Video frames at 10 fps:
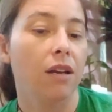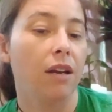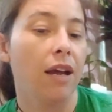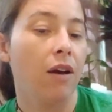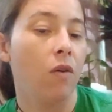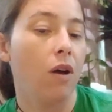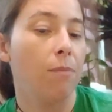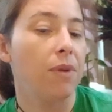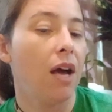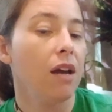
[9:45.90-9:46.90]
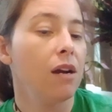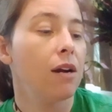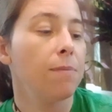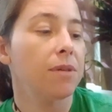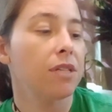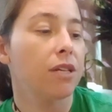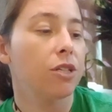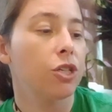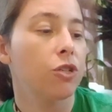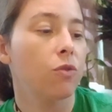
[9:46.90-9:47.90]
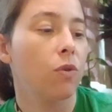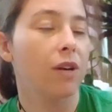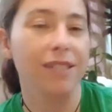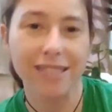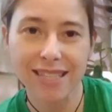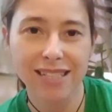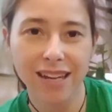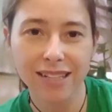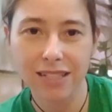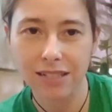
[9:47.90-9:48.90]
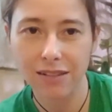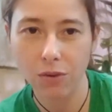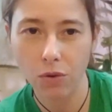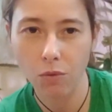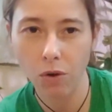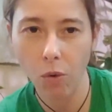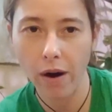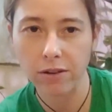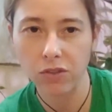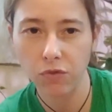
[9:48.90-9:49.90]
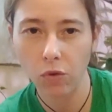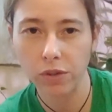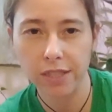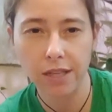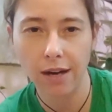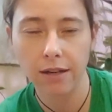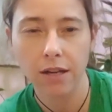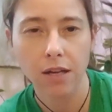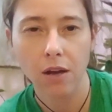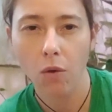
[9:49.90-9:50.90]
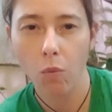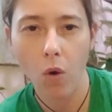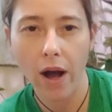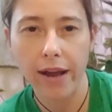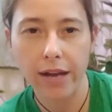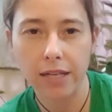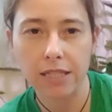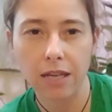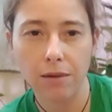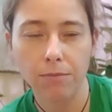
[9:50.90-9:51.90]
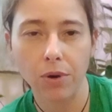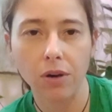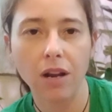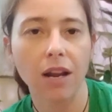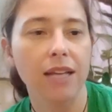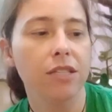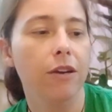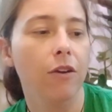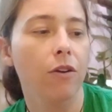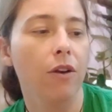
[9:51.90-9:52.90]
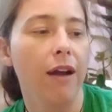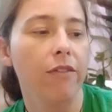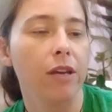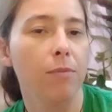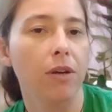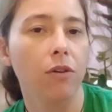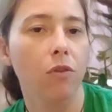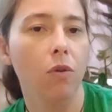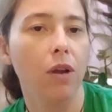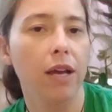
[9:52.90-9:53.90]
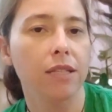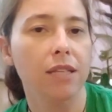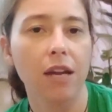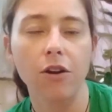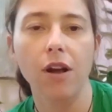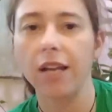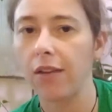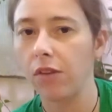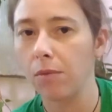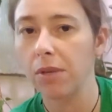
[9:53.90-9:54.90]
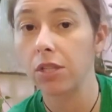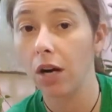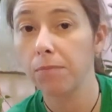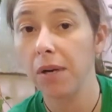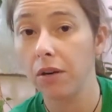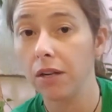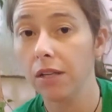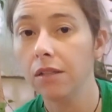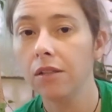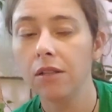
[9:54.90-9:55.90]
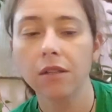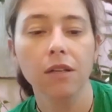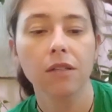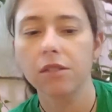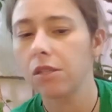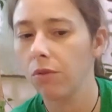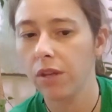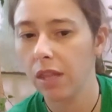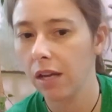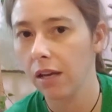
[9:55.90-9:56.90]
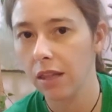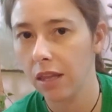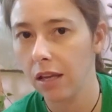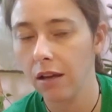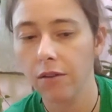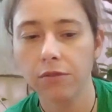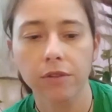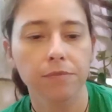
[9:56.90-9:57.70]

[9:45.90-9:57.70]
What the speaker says: Now, I'm not 100% sure, because this guy just requires full sun. Why a sunburn? Unless you're having him under grow lights and you're not giving him a dark period. It's the only thing I can think of.